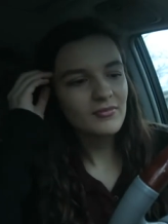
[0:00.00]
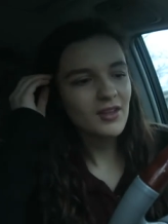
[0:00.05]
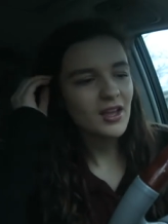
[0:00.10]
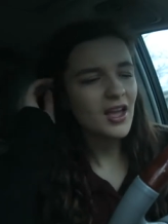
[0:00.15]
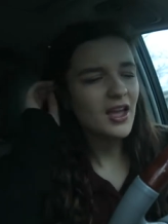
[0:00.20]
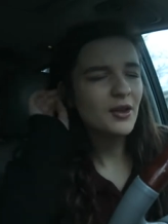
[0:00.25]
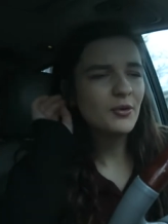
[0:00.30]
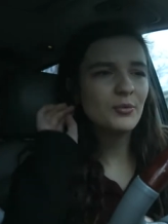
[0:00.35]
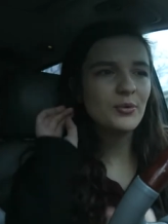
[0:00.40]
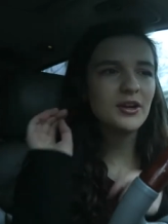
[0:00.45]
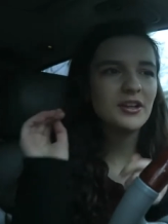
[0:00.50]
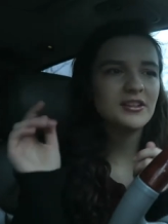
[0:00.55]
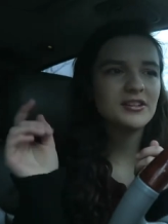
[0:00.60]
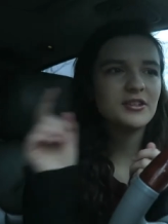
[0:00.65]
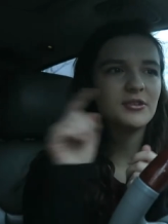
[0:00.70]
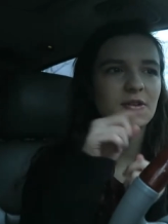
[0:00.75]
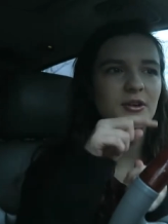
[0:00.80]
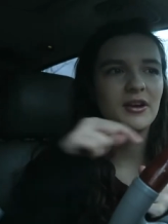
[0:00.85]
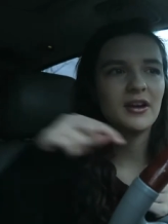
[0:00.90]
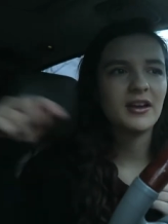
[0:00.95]
and went
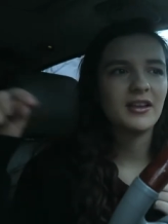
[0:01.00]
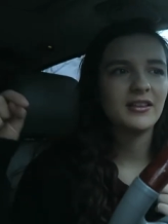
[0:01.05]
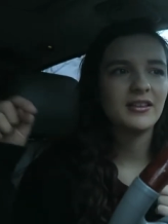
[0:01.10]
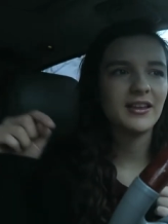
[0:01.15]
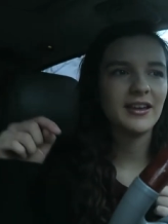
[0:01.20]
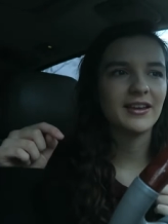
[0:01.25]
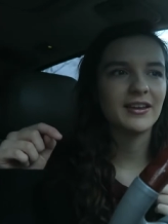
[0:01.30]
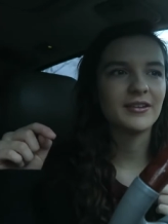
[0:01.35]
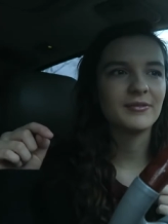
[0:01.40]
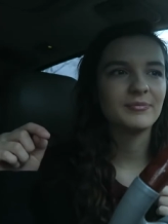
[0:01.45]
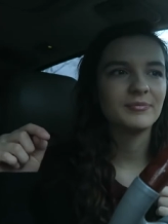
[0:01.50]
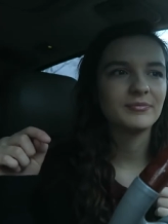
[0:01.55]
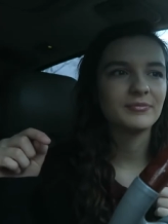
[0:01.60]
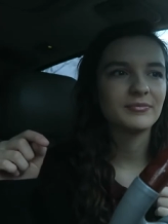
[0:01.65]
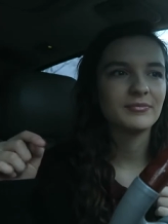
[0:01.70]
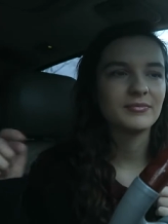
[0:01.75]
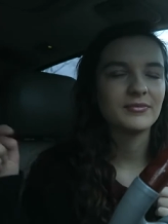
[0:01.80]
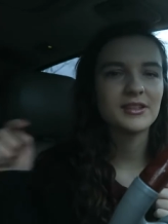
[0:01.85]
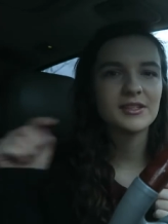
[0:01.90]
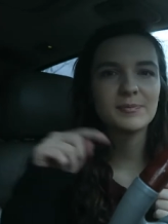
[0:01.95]
to a, like
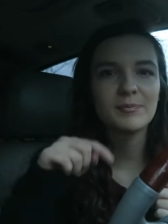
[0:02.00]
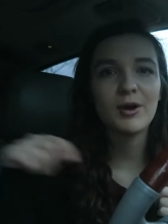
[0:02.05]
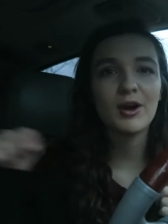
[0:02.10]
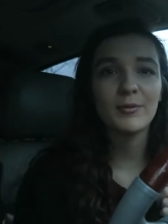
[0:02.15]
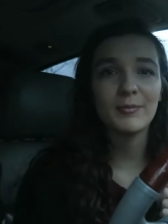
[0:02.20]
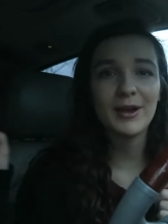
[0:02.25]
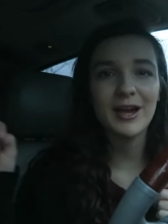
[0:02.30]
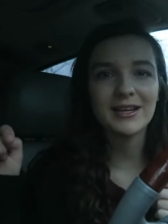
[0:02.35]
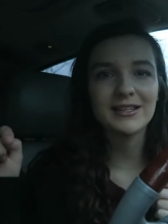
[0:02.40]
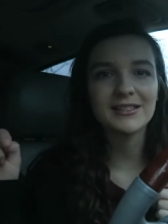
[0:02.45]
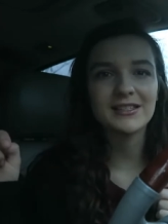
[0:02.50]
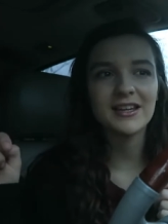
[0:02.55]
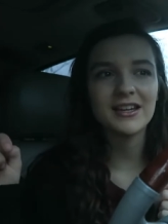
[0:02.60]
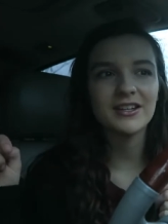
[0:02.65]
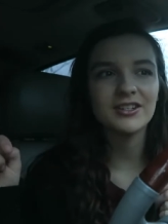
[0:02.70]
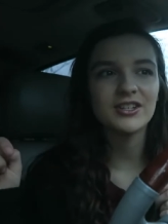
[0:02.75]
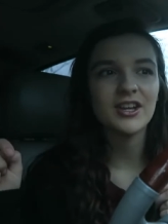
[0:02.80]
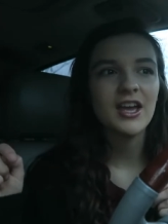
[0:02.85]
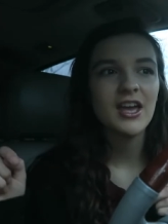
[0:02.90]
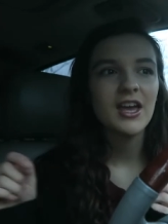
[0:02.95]
this part
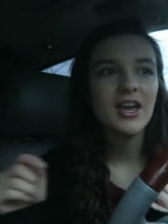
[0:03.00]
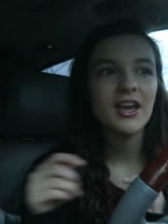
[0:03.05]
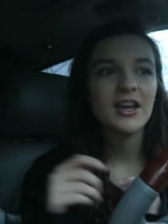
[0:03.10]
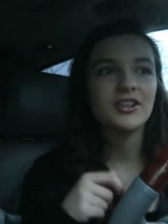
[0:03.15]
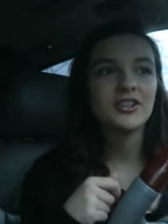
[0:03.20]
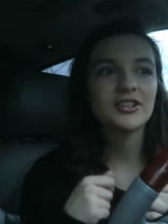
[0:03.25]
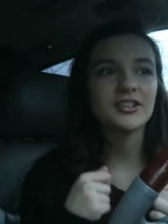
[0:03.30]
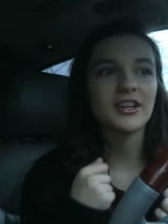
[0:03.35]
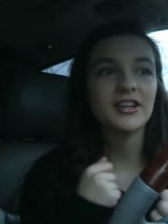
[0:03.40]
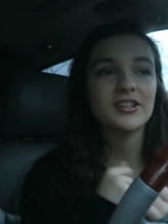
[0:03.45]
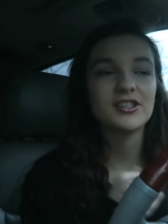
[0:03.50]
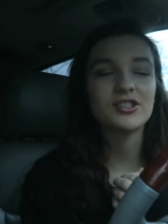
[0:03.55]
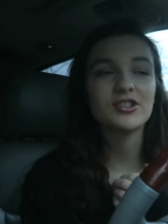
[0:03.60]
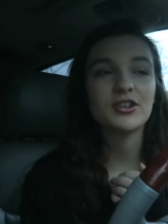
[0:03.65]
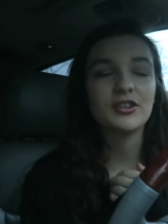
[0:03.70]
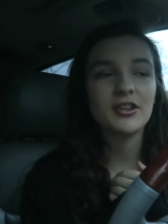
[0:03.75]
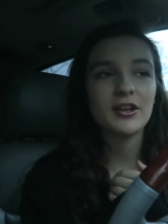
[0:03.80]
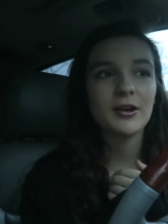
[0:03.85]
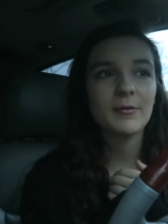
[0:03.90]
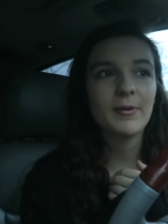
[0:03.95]
backstage and just kind of
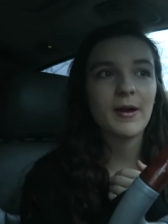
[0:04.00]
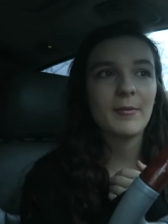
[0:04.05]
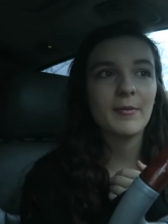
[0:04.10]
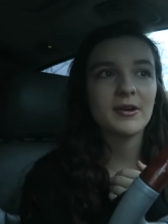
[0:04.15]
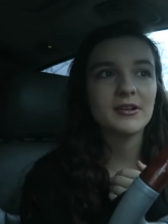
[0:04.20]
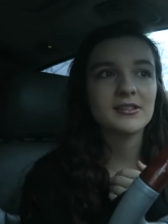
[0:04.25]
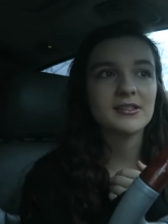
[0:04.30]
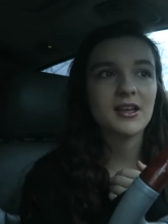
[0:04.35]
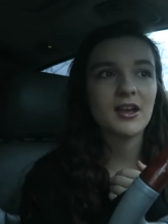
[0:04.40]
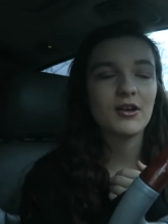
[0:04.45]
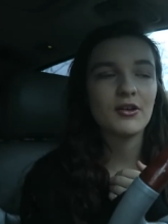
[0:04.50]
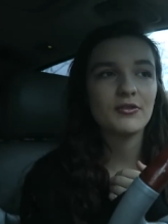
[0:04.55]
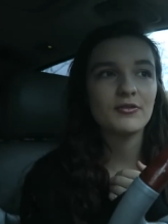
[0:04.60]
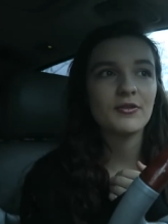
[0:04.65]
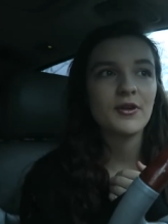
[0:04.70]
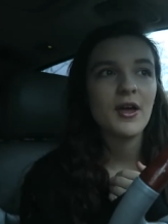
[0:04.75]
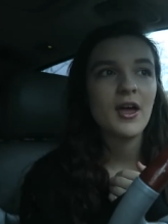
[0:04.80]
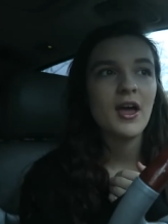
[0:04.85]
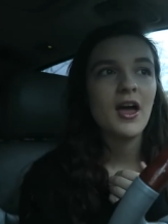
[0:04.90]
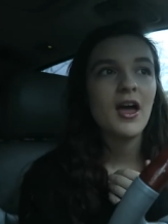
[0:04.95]
stood there by myself
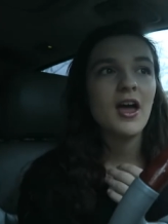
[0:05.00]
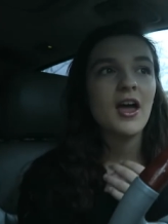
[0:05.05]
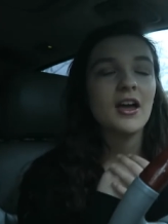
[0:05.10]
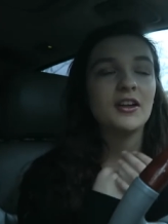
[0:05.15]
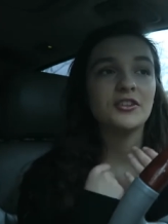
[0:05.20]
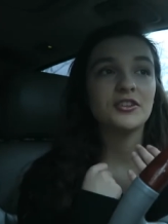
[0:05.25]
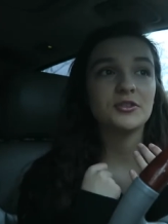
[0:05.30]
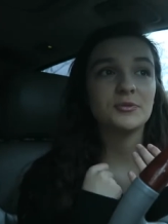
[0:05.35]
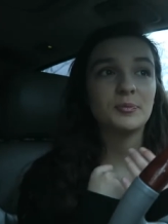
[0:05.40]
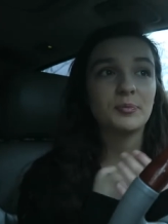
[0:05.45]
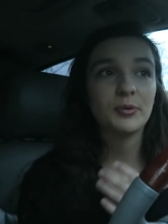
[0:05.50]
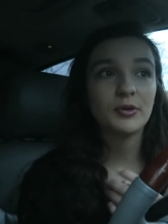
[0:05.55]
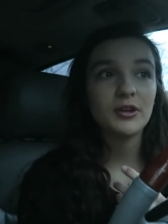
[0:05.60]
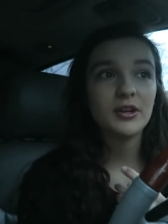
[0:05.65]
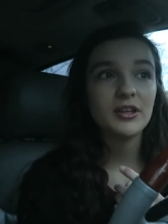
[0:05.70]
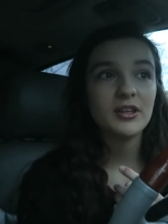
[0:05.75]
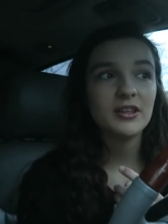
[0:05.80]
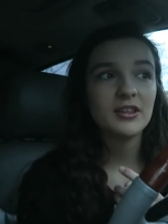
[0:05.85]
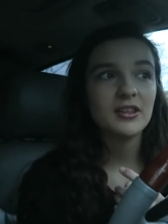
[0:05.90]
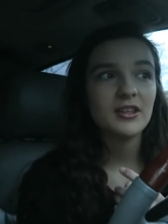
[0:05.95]
and just
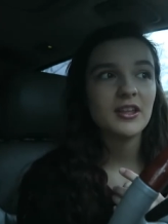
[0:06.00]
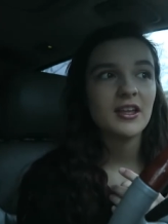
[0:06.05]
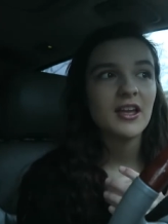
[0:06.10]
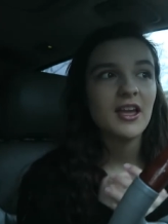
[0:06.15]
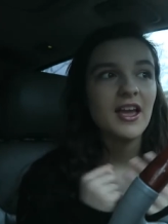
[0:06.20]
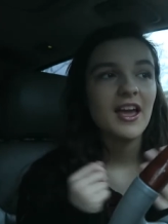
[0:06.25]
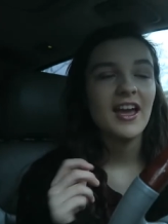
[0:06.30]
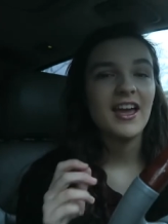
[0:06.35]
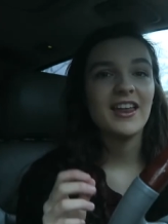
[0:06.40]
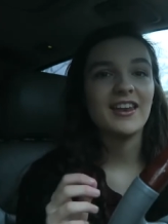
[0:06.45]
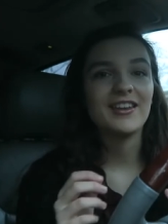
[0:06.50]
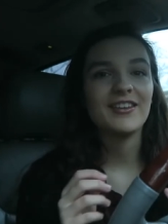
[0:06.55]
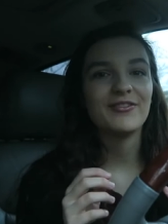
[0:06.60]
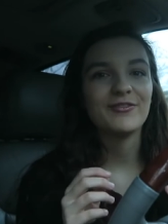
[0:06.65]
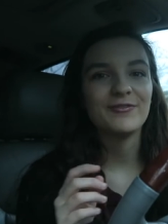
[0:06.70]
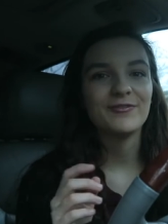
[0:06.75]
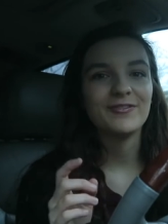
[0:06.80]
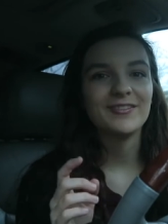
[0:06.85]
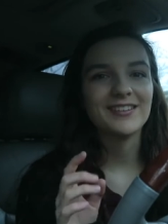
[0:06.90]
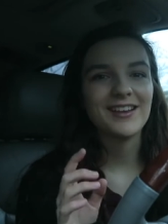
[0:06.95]
breathed. And
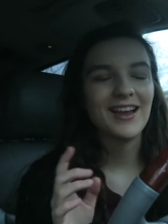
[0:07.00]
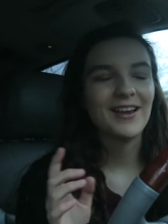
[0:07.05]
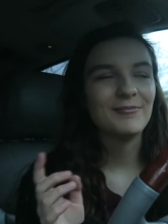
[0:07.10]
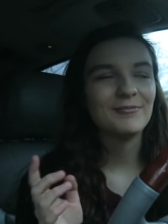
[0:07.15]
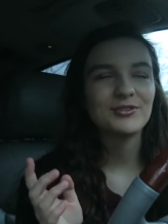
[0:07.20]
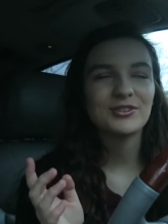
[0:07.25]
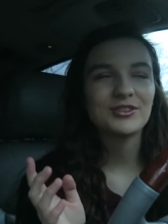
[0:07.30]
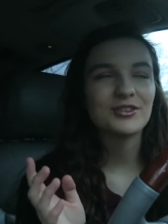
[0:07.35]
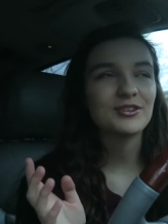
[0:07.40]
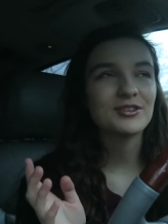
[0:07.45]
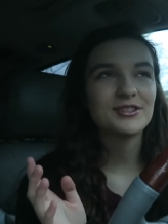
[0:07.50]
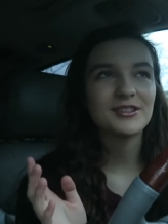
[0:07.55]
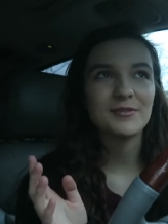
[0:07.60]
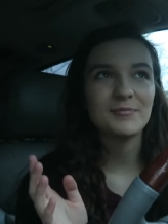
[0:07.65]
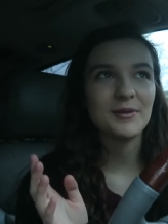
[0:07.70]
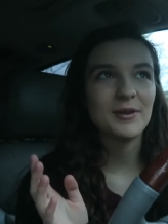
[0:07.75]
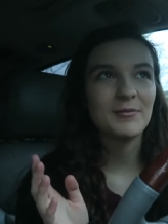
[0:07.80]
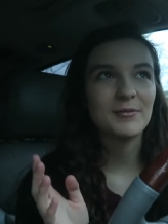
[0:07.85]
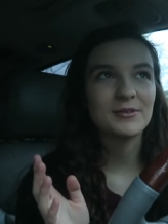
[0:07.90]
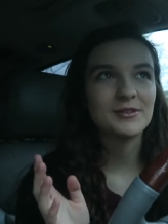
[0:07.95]
if I'm sure some
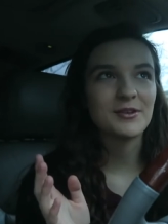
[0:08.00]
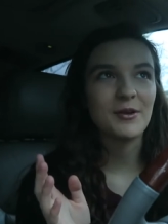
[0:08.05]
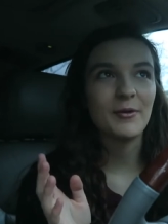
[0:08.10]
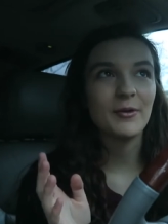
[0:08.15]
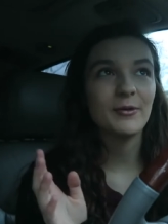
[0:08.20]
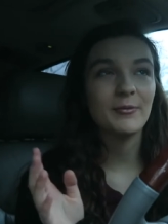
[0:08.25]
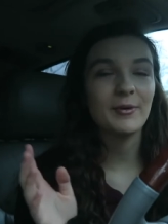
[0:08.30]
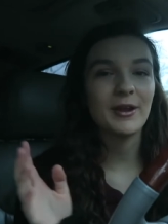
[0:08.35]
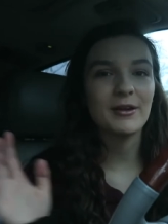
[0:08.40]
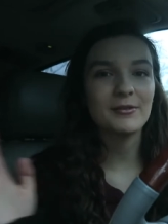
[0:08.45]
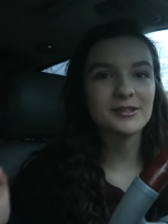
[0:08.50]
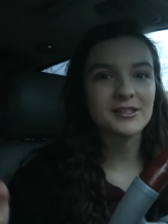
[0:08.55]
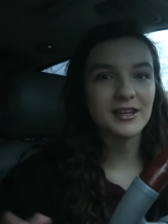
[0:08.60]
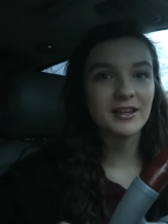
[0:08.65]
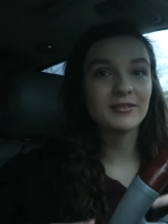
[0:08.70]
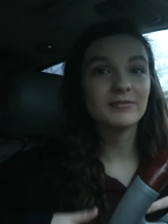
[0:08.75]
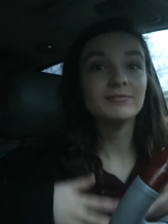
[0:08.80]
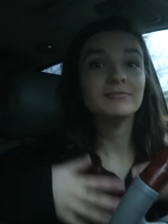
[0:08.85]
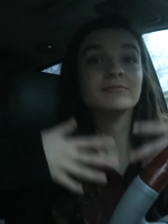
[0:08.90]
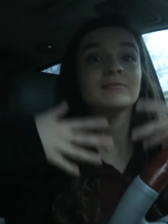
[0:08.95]
people saw me, but I was like,